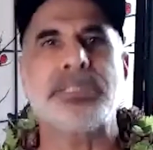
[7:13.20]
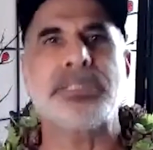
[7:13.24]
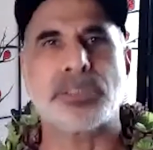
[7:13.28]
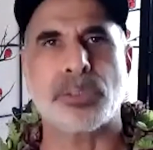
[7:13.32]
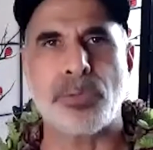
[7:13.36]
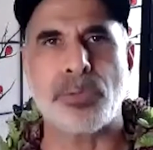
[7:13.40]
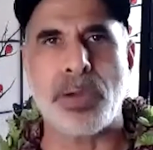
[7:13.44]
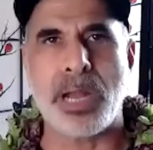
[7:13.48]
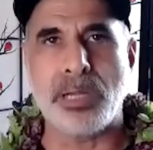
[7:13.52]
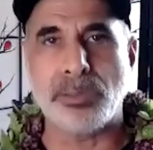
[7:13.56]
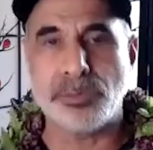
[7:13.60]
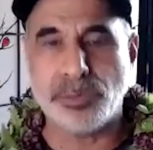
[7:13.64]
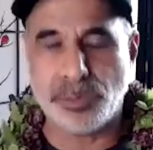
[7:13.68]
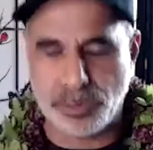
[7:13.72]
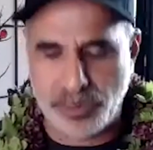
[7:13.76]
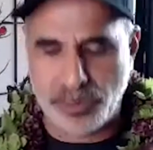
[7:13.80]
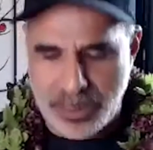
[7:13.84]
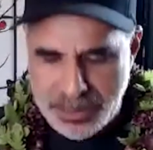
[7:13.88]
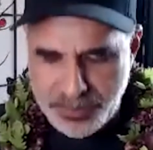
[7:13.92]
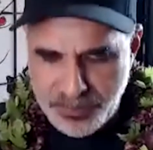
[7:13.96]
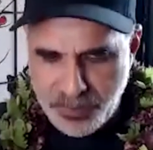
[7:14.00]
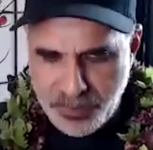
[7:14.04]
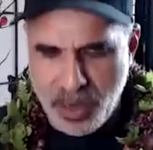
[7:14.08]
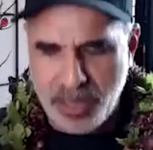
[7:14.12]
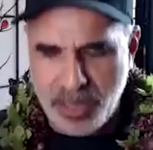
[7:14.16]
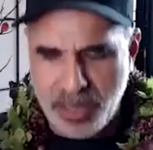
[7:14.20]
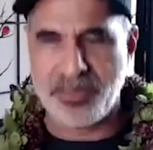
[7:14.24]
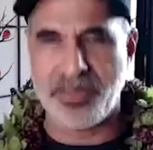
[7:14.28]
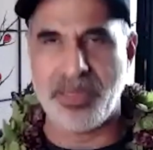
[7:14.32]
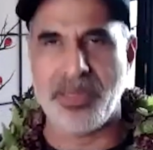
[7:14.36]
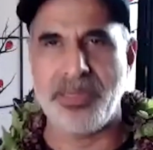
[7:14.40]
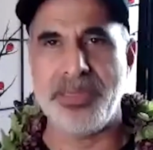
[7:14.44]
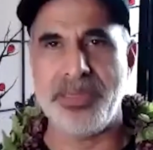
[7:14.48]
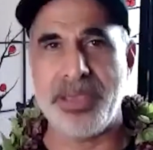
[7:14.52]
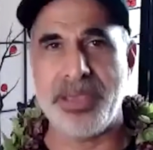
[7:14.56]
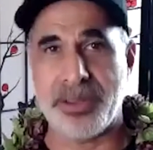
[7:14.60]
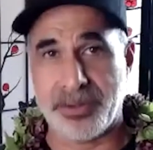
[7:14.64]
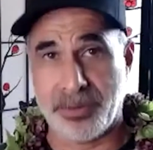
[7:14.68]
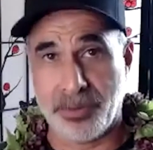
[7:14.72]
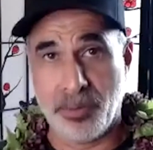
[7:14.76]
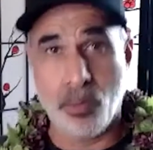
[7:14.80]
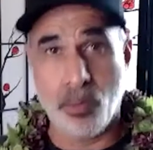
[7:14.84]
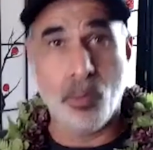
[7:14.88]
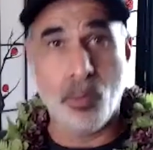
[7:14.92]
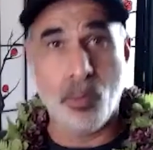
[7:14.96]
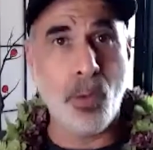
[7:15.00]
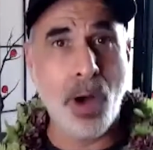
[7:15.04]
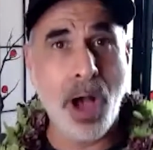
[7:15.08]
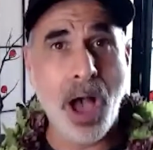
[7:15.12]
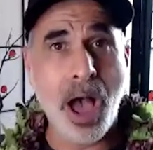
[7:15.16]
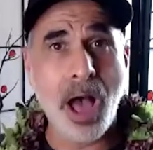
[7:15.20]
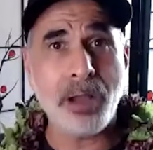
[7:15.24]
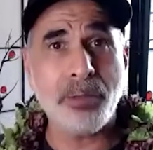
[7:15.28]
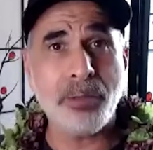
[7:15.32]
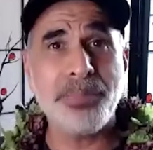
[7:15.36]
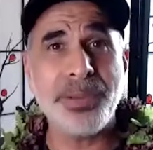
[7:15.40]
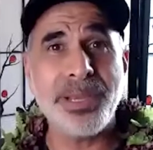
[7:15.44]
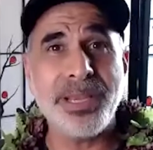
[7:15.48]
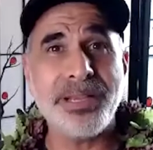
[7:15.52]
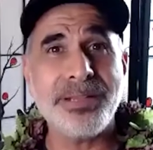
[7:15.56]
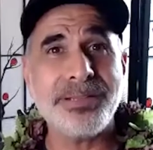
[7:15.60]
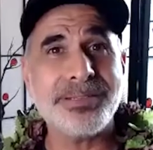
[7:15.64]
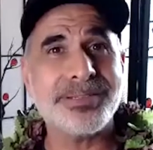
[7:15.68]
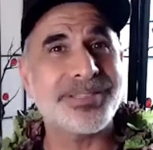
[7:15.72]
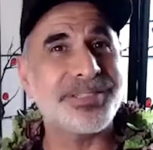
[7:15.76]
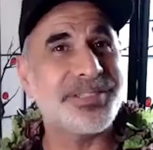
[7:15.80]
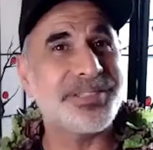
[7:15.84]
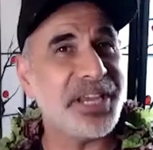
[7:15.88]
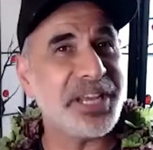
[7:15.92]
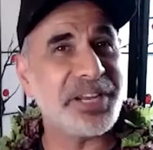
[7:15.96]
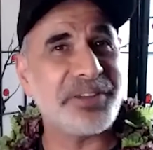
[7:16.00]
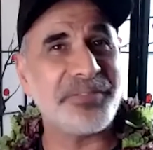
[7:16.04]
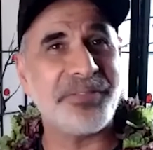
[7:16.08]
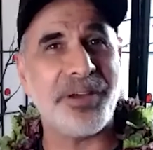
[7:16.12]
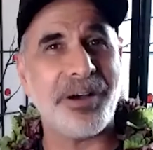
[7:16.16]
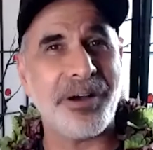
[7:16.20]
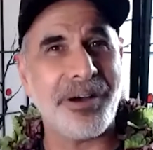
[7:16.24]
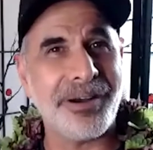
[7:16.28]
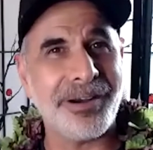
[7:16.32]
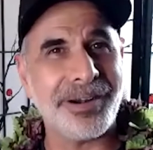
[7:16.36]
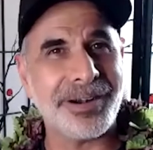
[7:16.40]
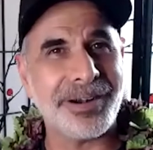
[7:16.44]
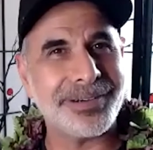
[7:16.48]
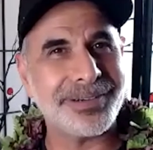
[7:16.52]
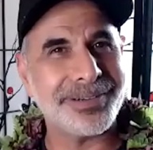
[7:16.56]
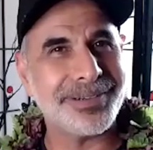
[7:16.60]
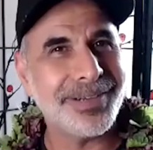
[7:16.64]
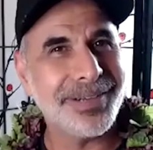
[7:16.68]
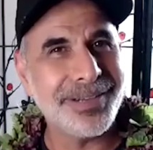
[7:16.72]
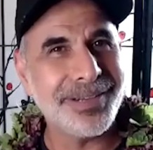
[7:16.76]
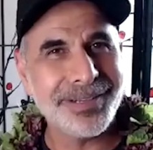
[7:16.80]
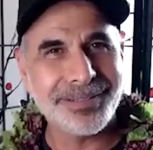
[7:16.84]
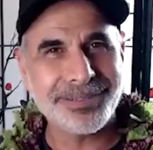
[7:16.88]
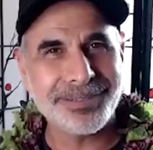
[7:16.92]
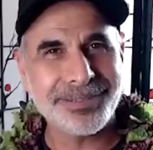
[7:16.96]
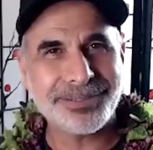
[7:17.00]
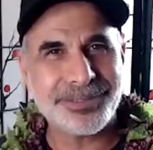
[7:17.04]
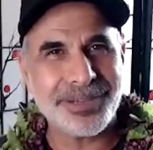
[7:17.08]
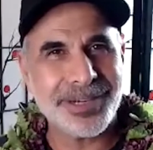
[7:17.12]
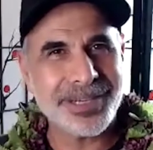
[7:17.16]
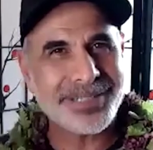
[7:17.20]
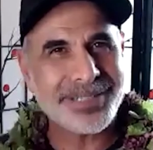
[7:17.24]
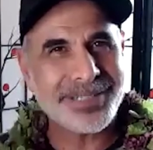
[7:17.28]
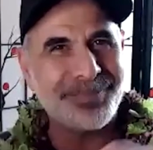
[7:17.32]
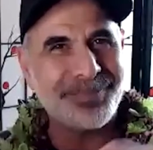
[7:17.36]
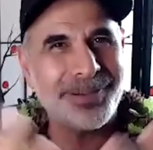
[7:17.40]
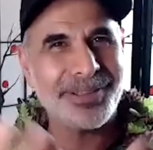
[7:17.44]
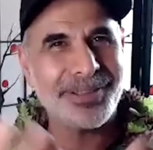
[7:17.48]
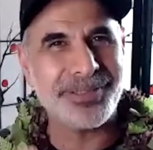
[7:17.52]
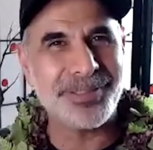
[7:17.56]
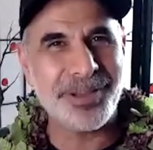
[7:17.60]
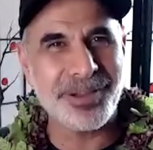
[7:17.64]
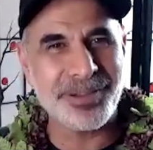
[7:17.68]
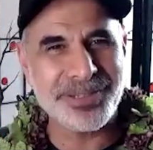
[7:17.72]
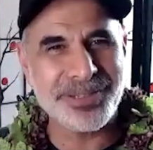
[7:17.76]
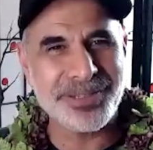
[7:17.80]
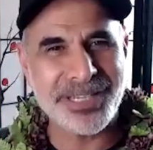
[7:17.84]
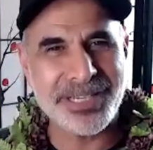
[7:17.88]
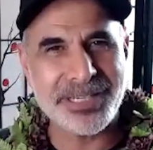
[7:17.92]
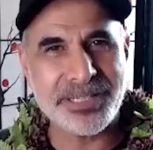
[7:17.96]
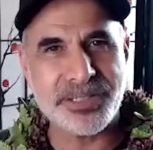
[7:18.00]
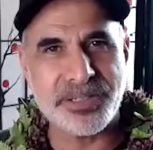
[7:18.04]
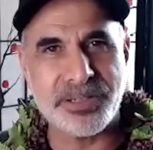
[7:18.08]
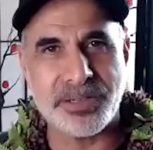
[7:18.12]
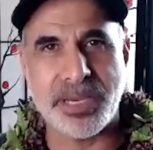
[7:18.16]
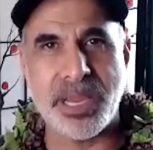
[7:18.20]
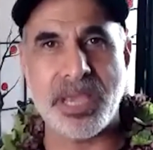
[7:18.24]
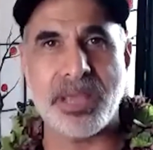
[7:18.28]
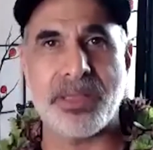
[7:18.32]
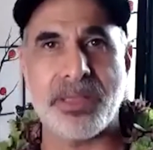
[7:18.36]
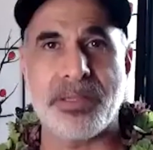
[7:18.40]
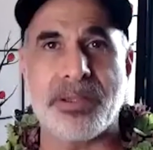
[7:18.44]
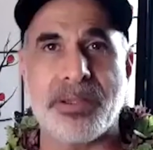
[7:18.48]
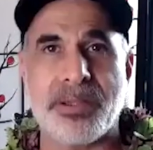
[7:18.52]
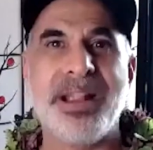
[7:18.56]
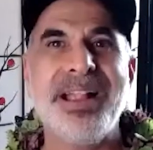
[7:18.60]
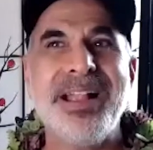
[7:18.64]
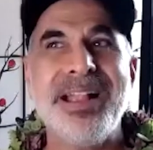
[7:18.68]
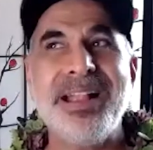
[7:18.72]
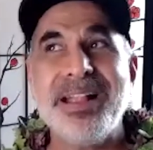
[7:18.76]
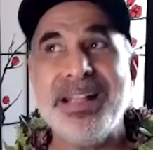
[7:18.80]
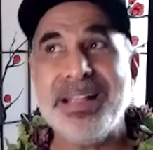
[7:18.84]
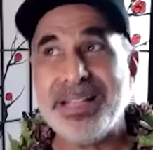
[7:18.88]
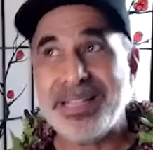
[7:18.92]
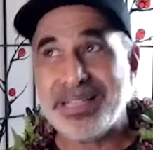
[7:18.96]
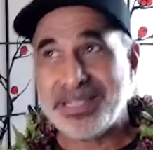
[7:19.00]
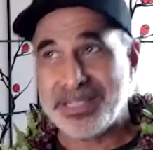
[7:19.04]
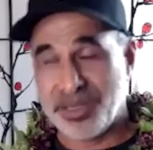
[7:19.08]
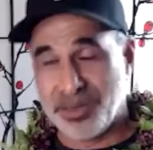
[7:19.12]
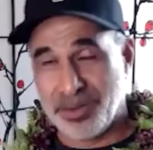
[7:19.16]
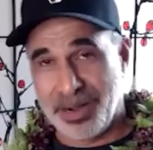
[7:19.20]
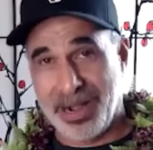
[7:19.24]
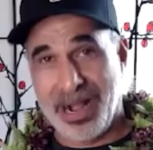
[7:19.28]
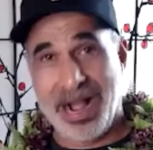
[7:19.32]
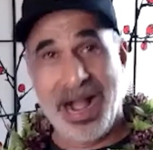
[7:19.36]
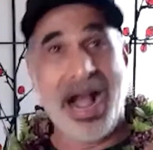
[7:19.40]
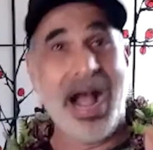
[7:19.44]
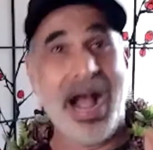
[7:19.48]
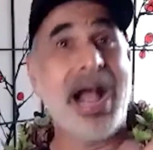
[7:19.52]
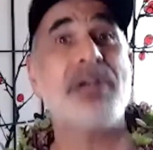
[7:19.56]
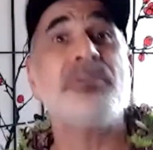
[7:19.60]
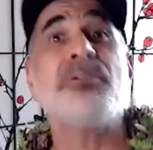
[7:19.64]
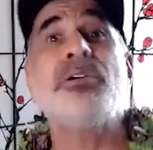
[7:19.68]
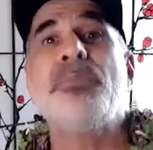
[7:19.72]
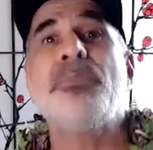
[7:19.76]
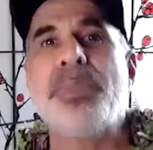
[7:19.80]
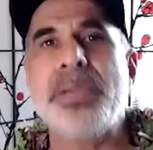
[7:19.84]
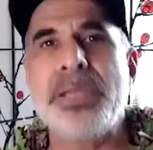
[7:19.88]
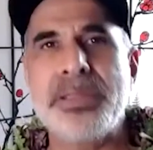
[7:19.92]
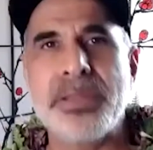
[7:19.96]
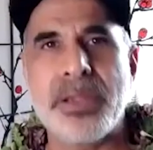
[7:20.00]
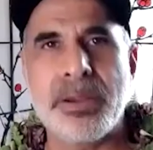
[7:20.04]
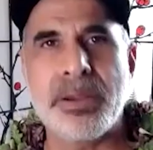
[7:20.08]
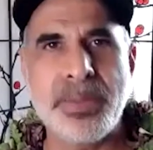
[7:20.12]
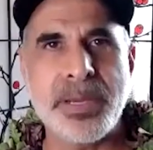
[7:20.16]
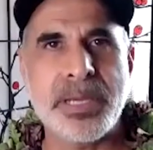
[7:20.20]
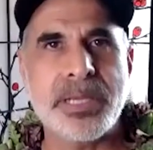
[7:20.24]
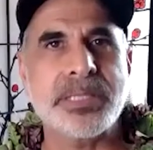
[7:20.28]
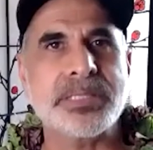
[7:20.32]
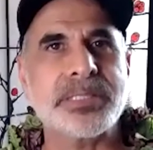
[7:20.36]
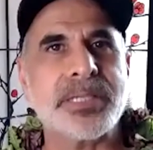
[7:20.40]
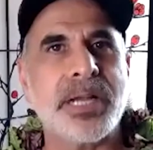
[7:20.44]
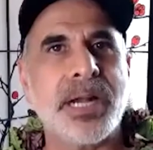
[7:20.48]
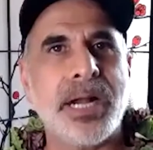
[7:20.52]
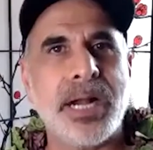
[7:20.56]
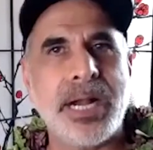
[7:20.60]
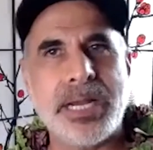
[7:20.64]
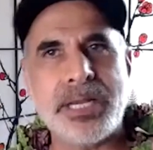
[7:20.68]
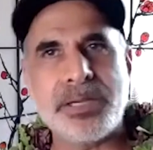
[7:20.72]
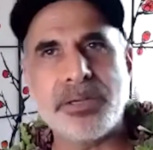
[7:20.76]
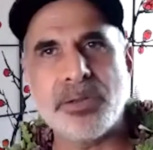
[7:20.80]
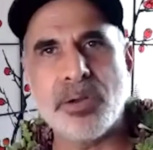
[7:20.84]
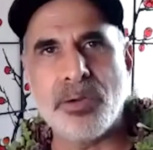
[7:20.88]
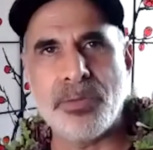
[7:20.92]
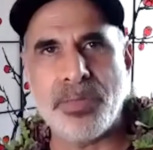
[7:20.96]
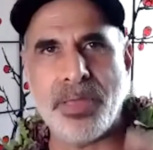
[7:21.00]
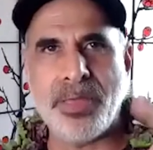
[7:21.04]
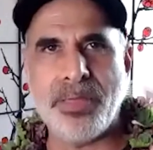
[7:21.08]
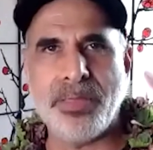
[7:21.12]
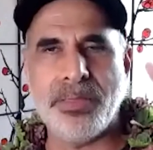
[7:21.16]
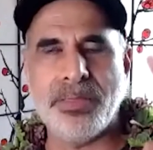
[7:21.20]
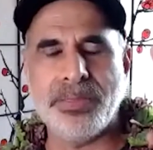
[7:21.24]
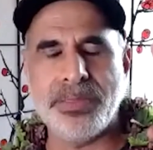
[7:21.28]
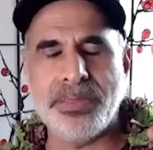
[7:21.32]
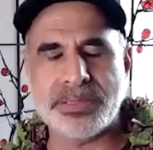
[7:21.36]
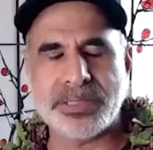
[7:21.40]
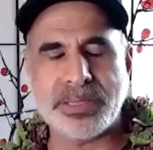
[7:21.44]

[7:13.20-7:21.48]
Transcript: around you as part of the theater while being state of the art, trying to put those things together. So I will be there because I know that there's a